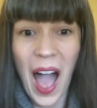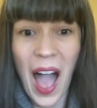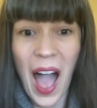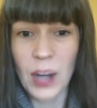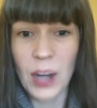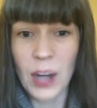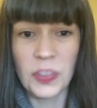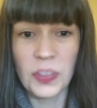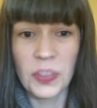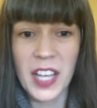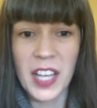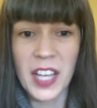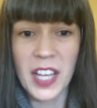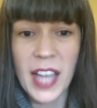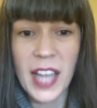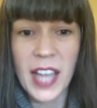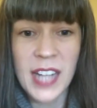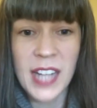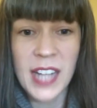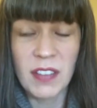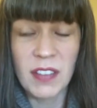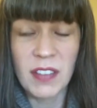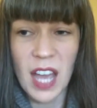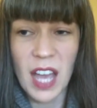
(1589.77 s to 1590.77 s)
I don't think I
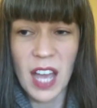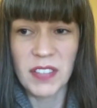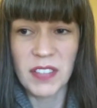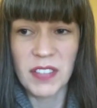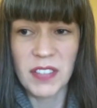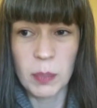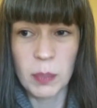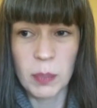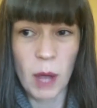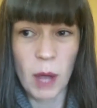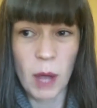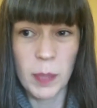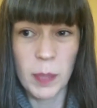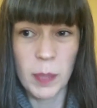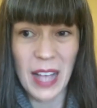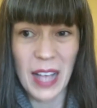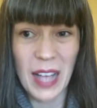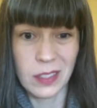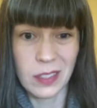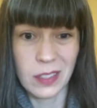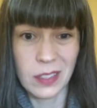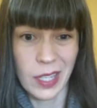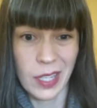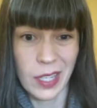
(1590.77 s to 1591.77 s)
could have caffeine probably
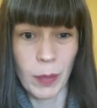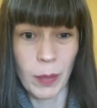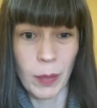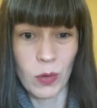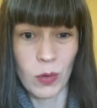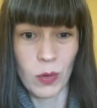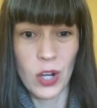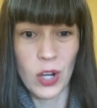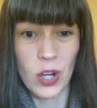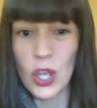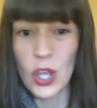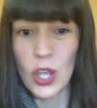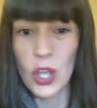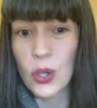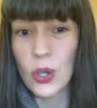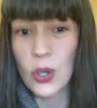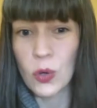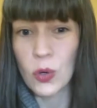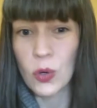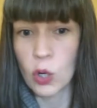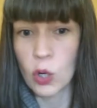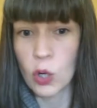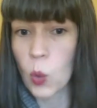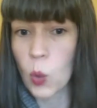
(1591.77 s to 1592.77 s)
past like about
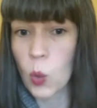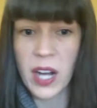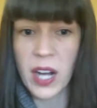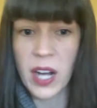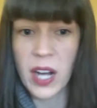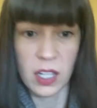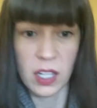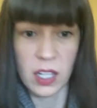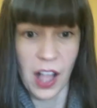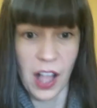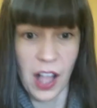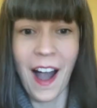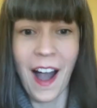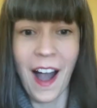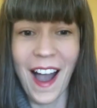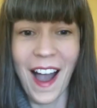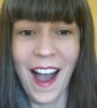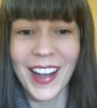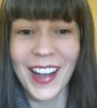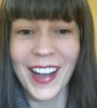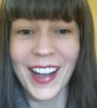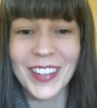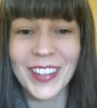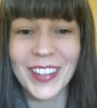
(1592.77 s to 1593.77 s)
noon or one
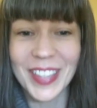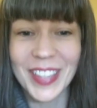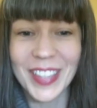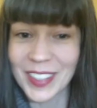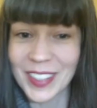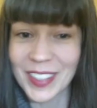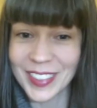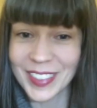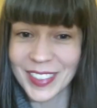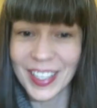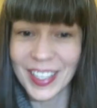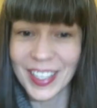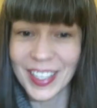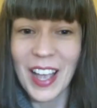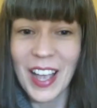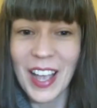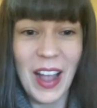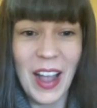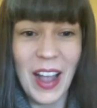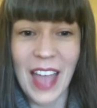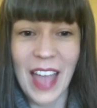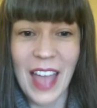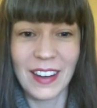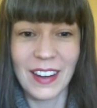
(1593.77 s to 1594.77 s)
o'clock without sleep
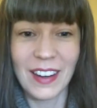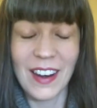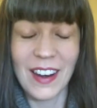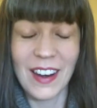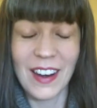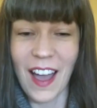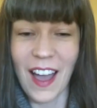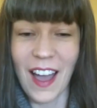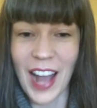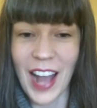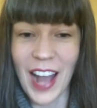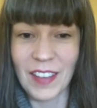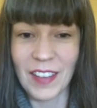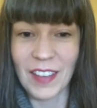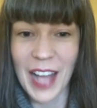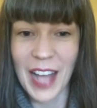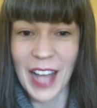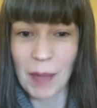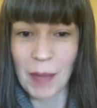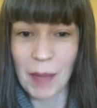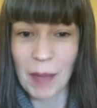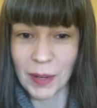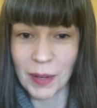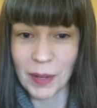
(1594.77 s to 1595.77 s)
and not have
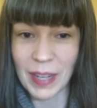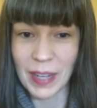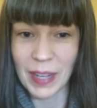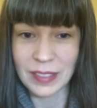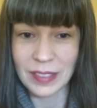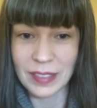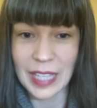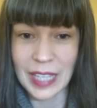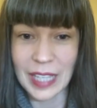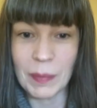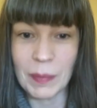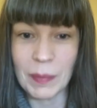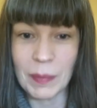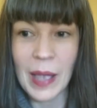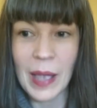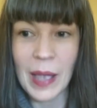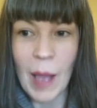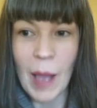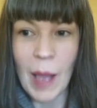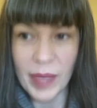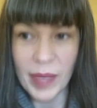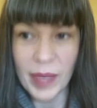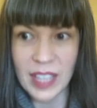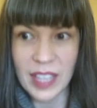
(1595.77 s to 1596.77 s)
it hamper my sleep,
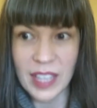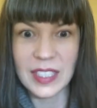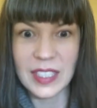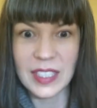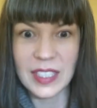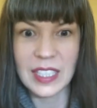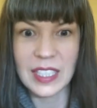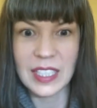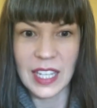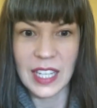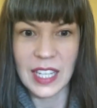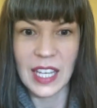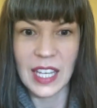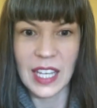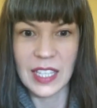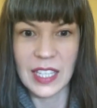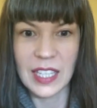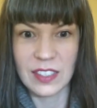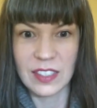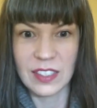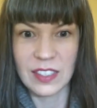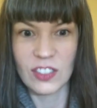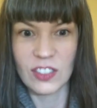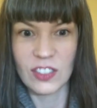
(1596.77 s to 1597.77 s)
because it,
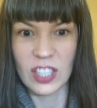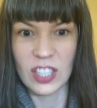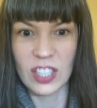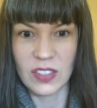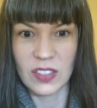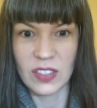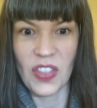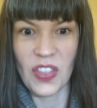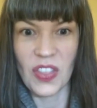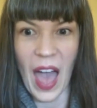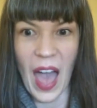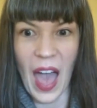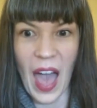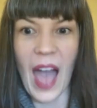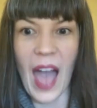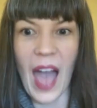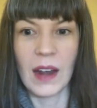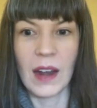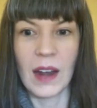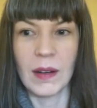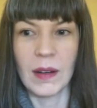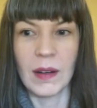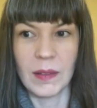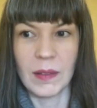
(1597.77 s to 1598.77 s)
it's just
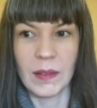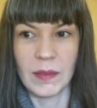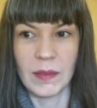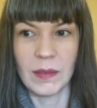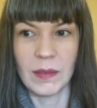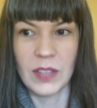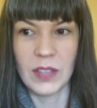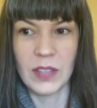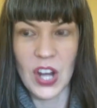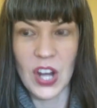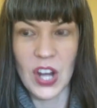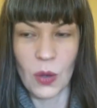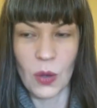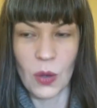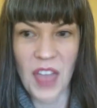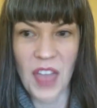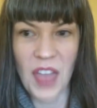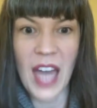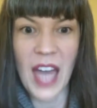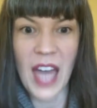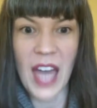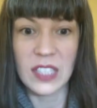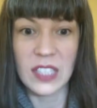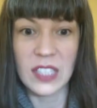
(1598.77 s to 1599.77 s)
that, you know,
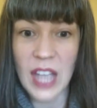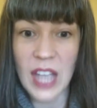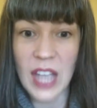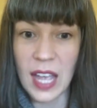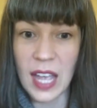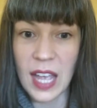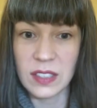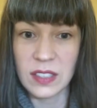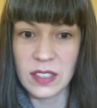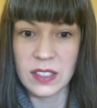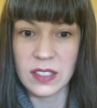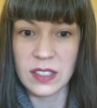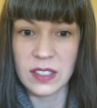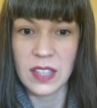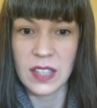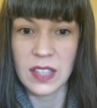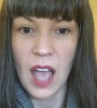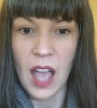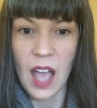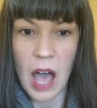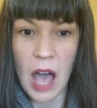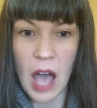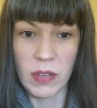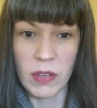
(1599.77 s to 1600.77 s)
that intense
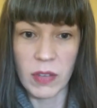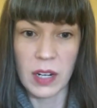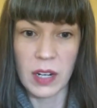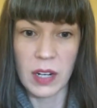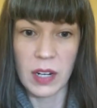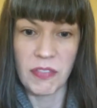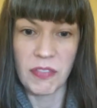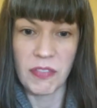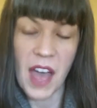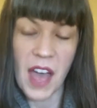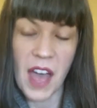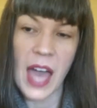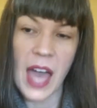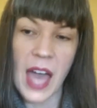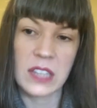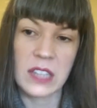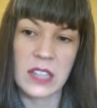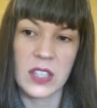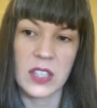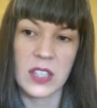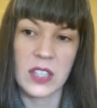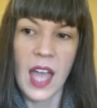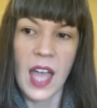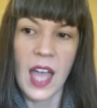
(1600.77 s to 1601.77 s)
of an
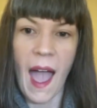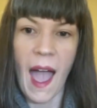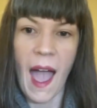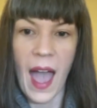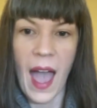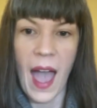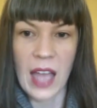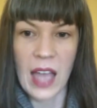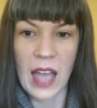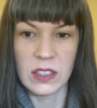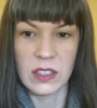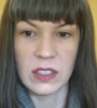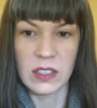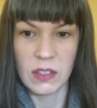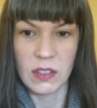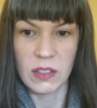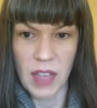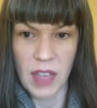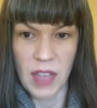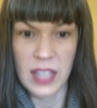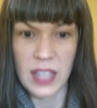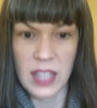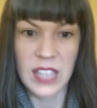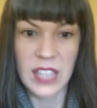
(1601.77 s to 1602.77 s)
effect,
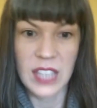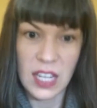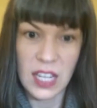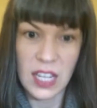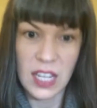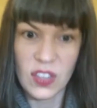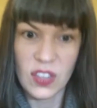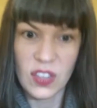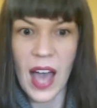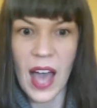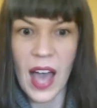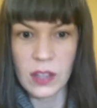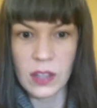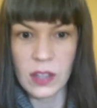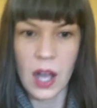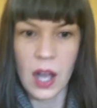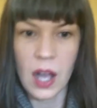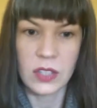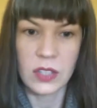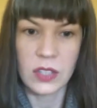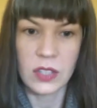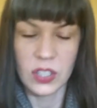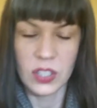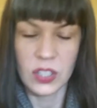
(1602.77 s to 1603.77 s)
and that it takes that
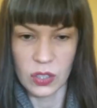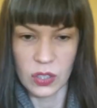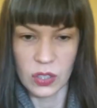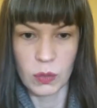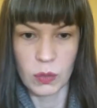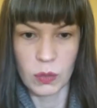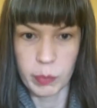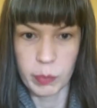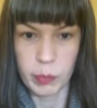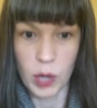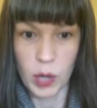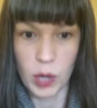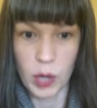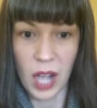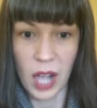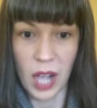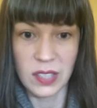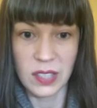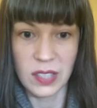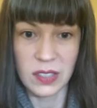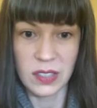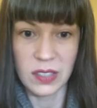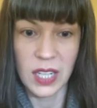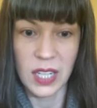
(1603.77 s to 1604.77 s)
long to
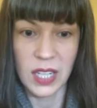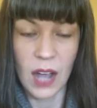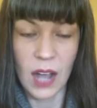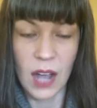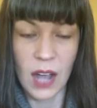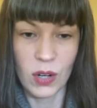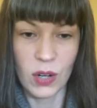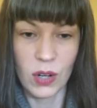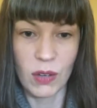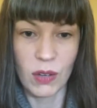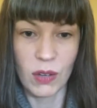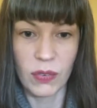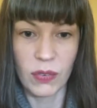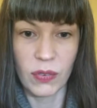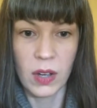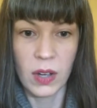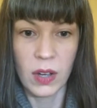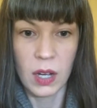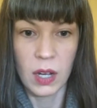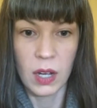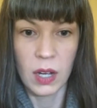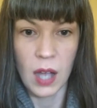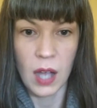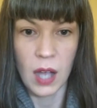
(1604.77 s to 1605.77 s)
process it out of
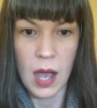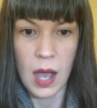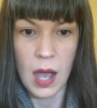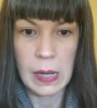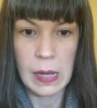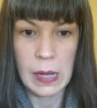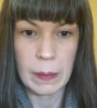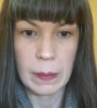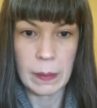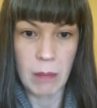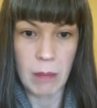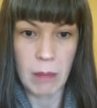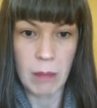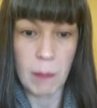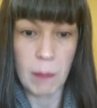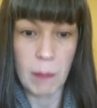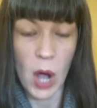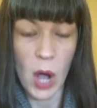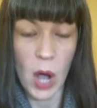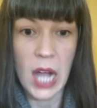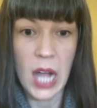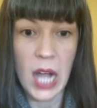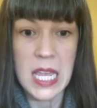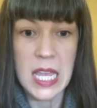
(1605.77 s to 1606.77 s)
uh, my
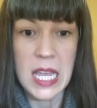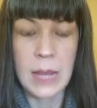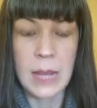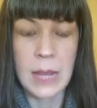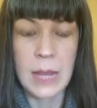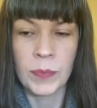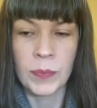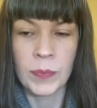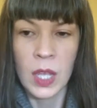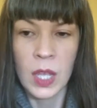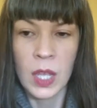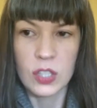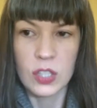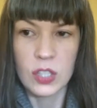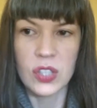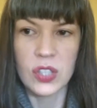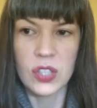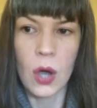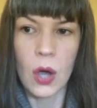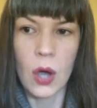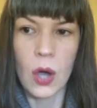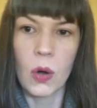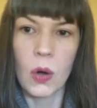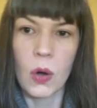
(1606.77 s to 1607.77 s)
body.
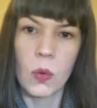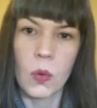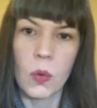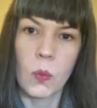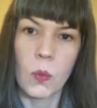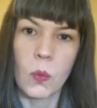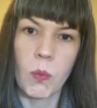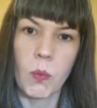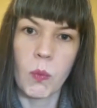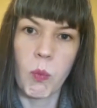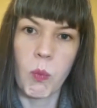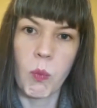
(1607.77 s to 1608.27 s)
So